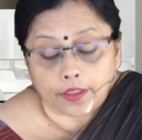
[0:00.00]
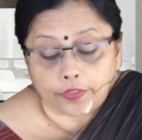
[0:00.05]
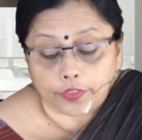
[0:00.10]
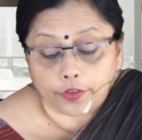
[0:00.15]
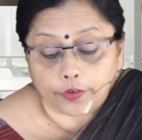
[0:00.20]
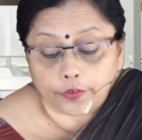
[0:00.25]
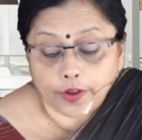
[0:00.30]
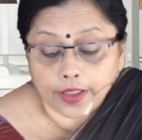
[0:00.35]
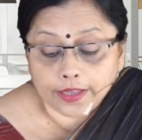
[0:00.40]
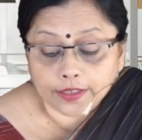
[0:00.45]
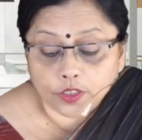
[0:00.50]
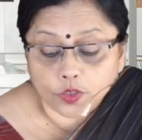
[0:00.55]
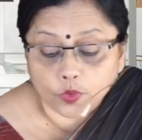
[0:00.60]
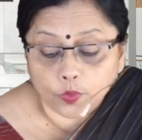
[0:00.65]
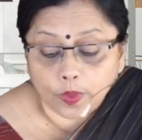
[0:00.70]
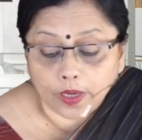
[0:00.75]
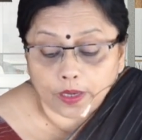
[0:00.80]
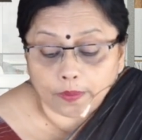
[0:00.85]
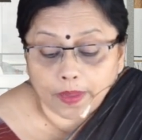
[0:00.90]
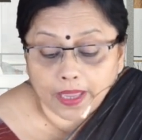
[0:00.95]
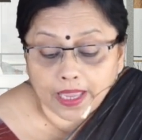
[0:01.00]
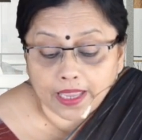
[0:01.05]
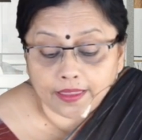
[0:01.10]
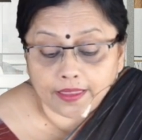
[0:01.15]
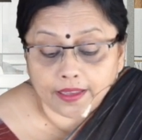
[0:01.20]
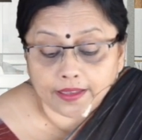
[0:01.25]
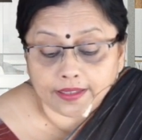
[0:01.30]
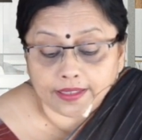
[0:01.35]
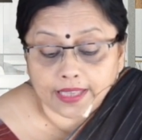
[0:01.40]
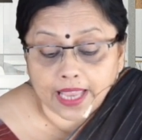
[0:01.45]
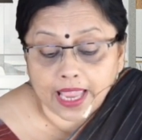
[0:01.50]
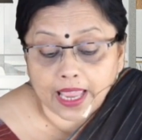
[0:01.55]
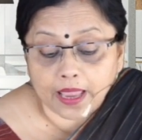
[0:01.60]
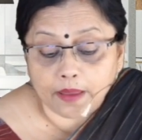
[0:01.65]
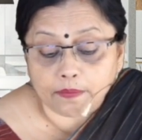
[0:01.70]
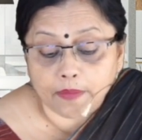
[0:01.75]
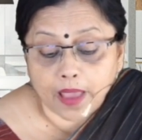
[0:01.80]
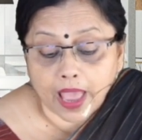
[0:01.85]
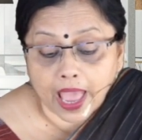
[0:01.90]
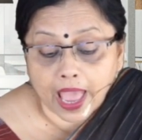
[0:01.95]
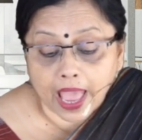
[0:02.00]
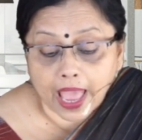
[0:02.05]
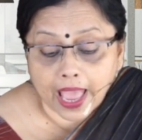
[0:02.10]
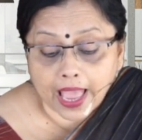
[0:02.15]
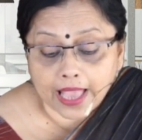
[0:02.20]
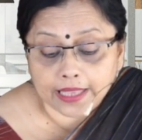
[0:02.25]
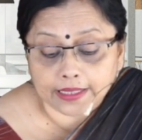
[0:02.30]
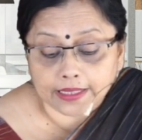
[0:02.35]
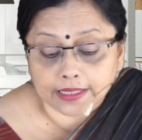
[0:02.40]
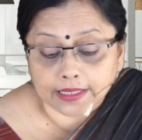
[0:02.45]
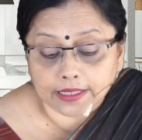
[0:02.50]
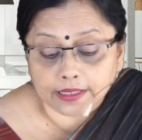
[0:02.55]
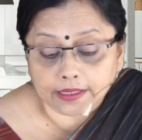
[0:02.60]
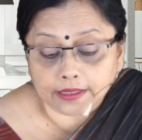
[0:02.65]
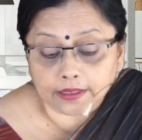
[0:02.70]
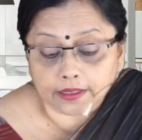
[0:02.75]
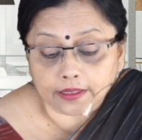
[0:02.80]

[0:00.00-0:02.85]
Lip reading: The rest will be the same as